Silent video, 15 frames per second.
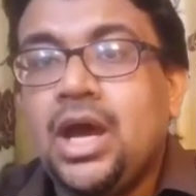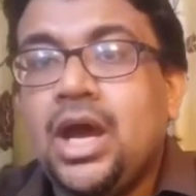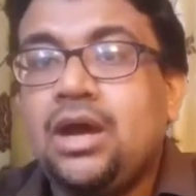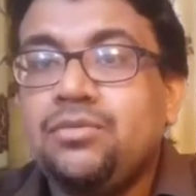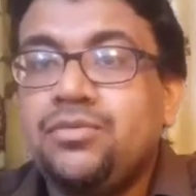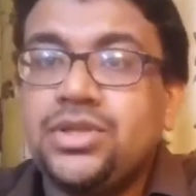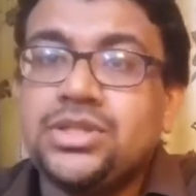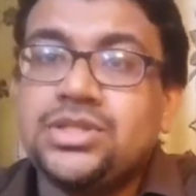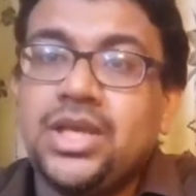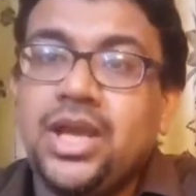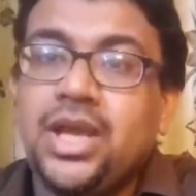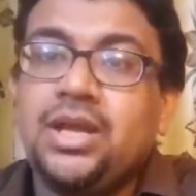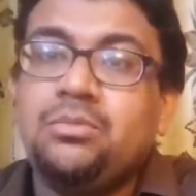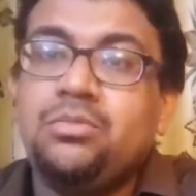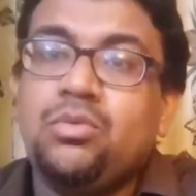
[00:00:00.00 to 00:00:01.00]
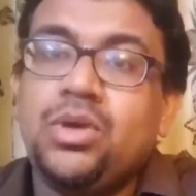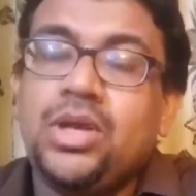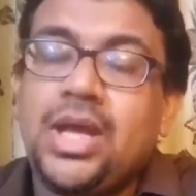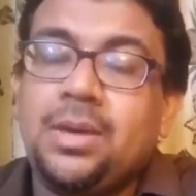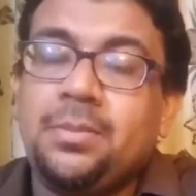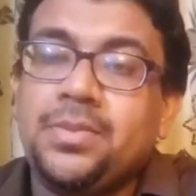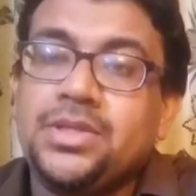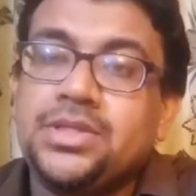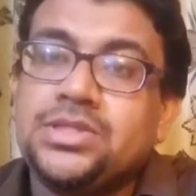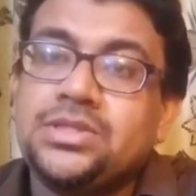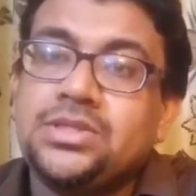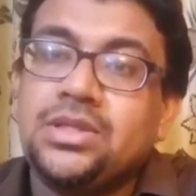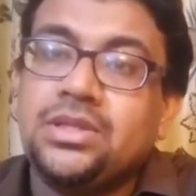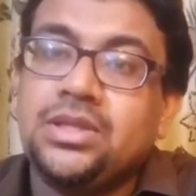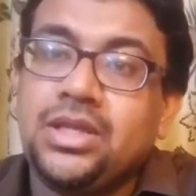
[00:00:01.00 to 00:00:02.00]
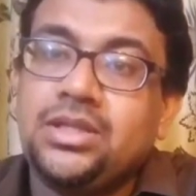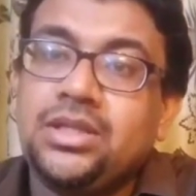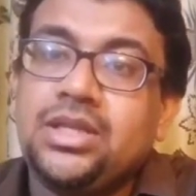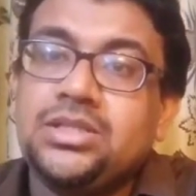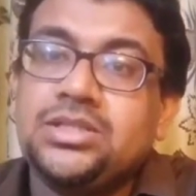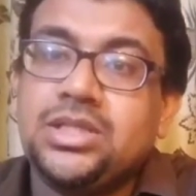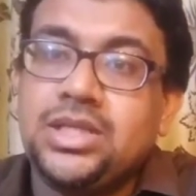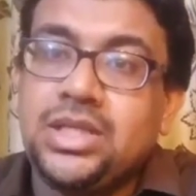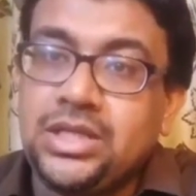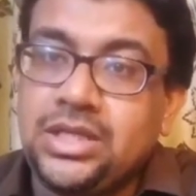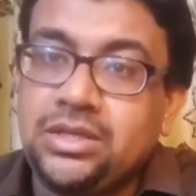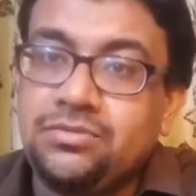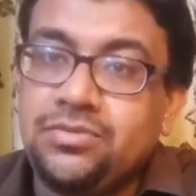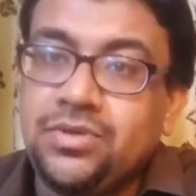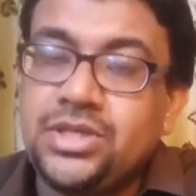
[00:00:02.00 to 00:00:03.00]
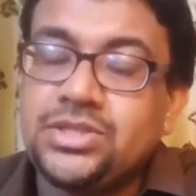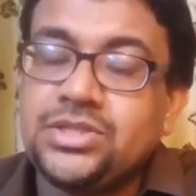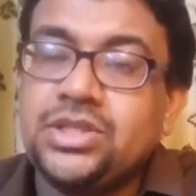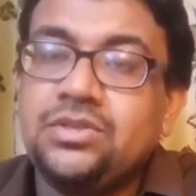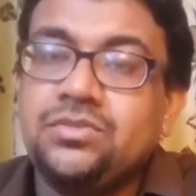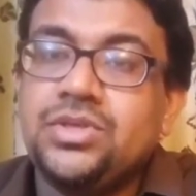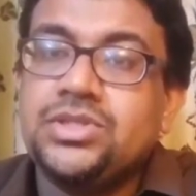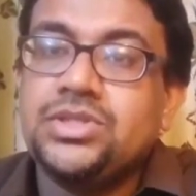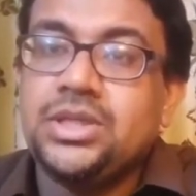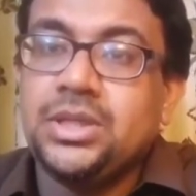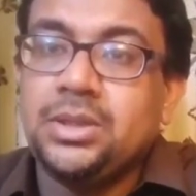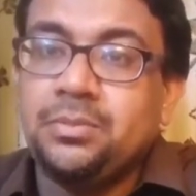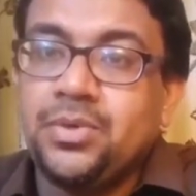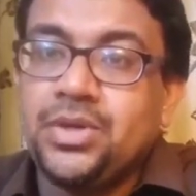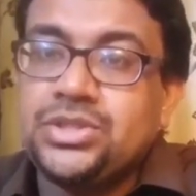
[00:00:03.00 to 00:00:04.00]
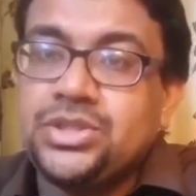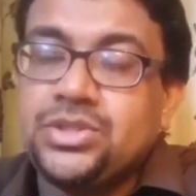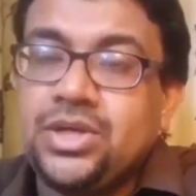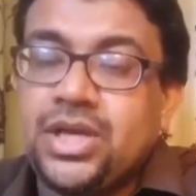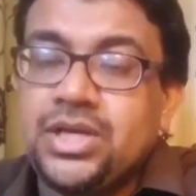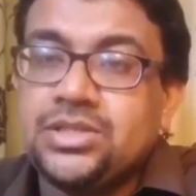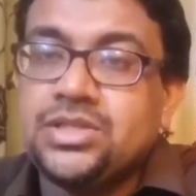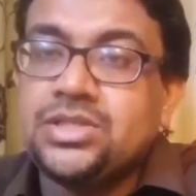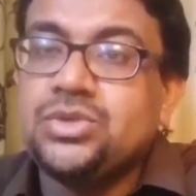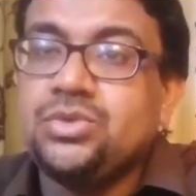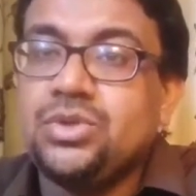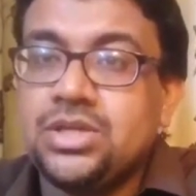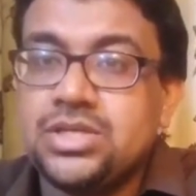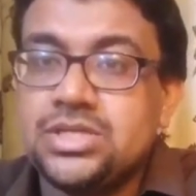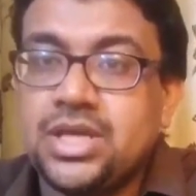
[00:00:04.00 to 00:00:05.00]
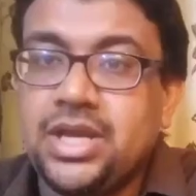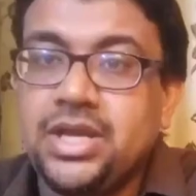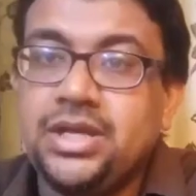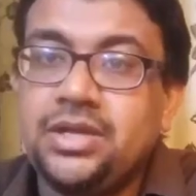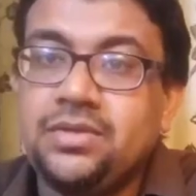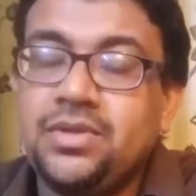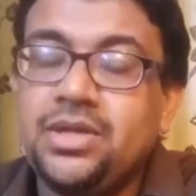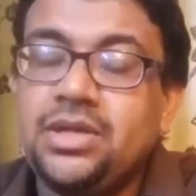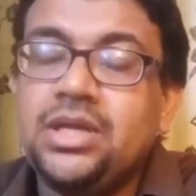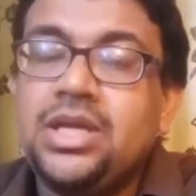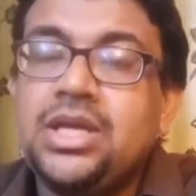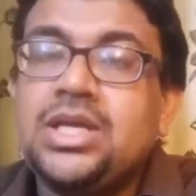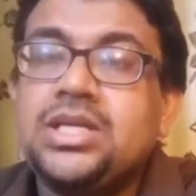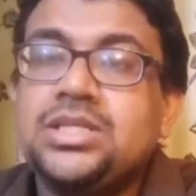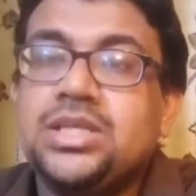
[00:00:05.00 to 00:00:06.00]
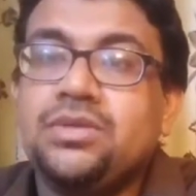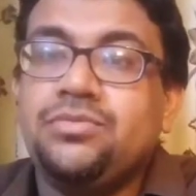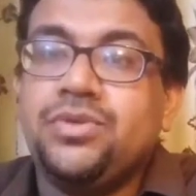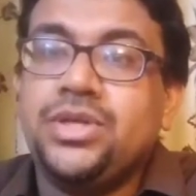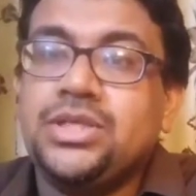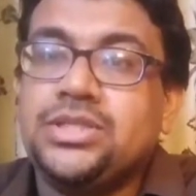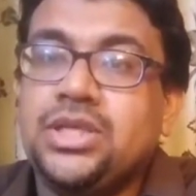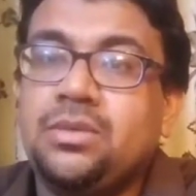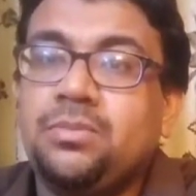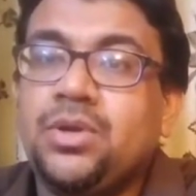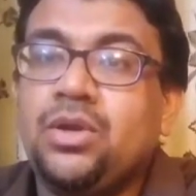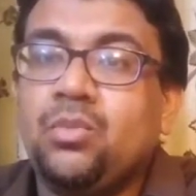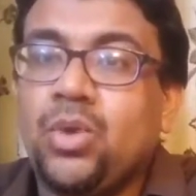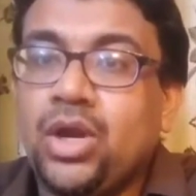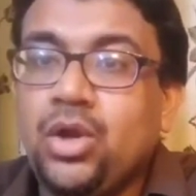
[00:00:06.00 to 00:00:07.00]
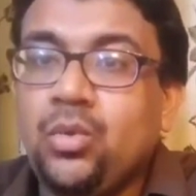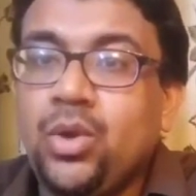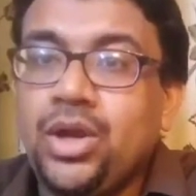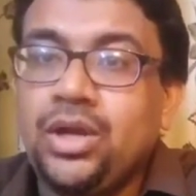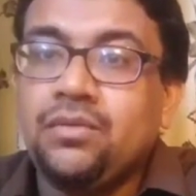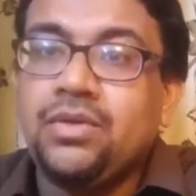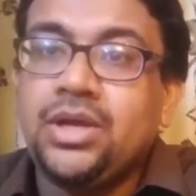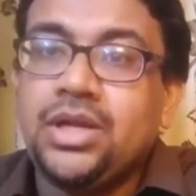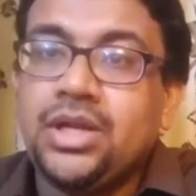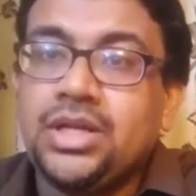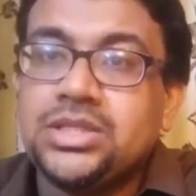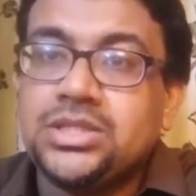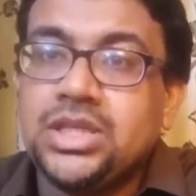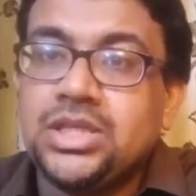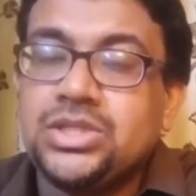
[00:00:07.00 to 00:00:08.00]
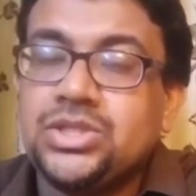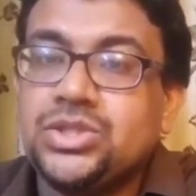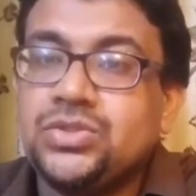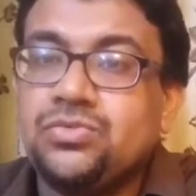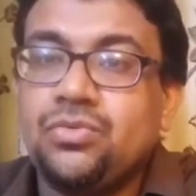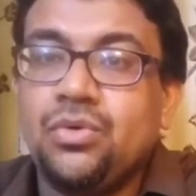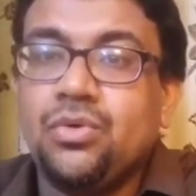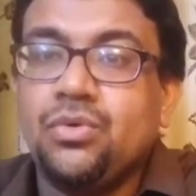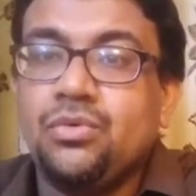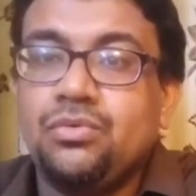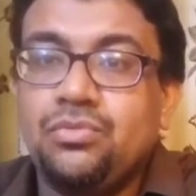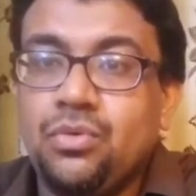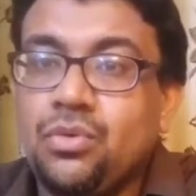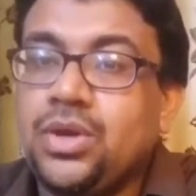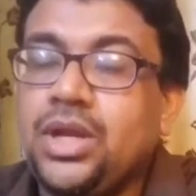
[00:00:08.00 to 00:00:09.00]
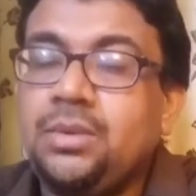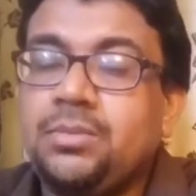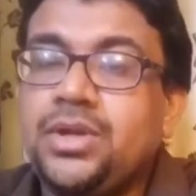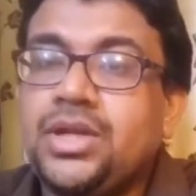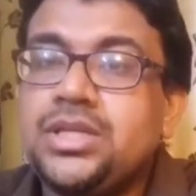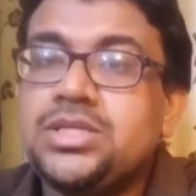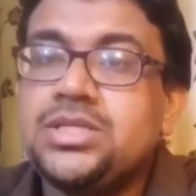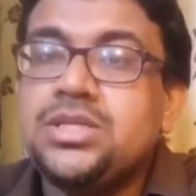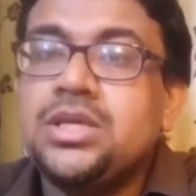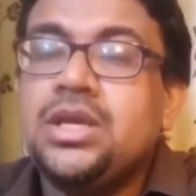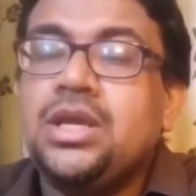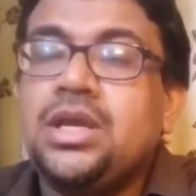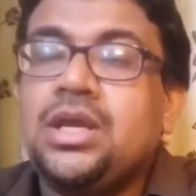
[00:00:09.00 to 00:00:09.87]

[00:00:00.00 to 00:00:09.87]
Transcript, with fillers: After this air removal happens, then there is a heating phase in which the temperature rises to the desired level, say for example 121 degrees Celsius for 14 minutes